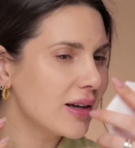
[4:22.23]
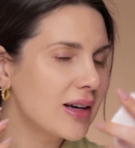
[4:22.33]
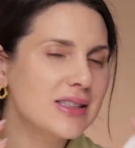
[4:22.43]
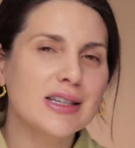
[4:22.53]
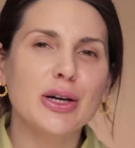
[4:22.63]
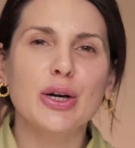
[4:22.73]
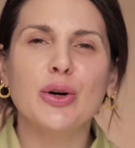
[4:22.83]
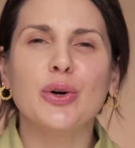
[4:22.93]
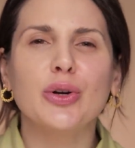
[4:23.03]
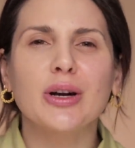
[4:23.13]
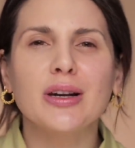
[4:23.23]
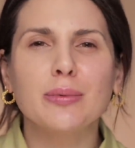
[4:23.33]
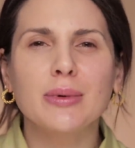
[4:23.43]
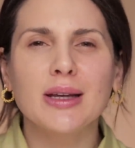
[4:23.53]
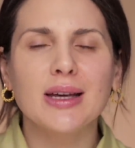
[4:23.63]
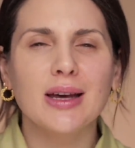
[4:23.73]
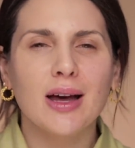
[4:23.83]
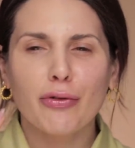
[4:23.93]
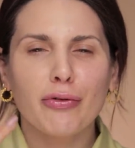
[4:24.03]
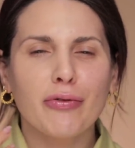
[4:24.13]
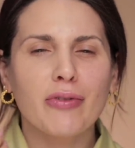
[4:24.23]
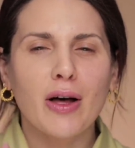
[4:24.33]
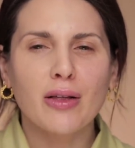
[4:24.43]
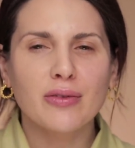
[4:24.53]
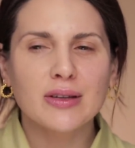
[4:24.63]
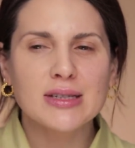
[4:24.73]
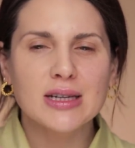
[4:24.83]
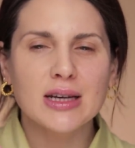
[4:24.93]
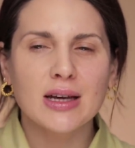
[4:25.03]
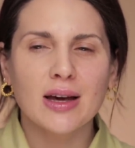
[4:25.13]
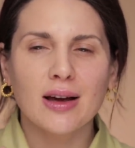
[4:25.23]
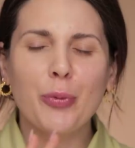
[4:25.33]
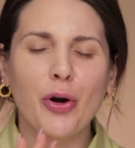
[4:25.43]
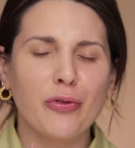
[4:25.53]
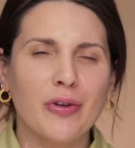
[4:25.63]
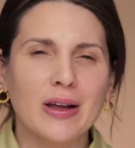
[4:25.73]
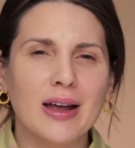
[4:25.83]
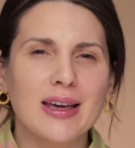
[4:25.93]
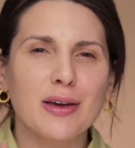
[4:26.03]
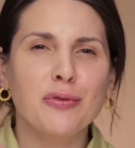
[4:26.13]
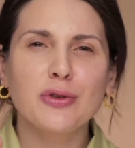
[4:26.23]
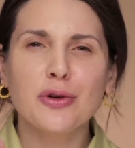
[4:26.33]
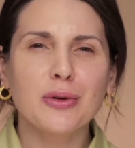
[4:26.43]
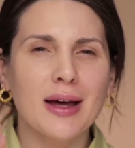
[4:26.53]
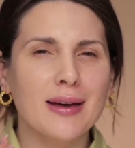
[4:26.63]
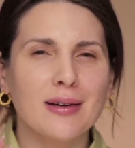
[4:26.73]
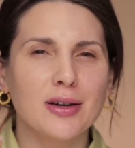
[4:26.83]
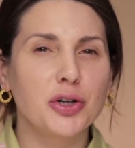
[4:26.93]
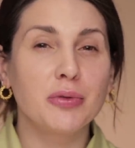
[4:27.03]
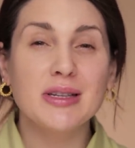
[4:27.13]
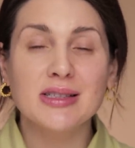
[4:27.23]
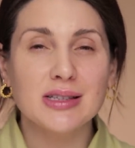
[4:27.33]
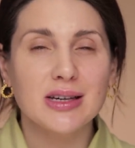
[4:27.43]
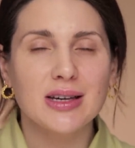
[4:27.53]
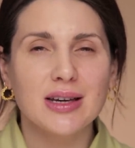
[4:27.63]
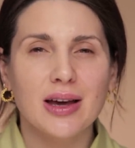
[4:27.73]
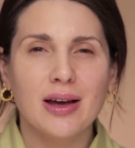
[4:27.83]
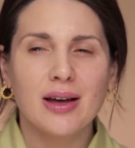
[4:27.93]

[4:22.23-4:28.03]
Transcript: It's incredibly velvety, perfect. Like, if you don't like a greasy,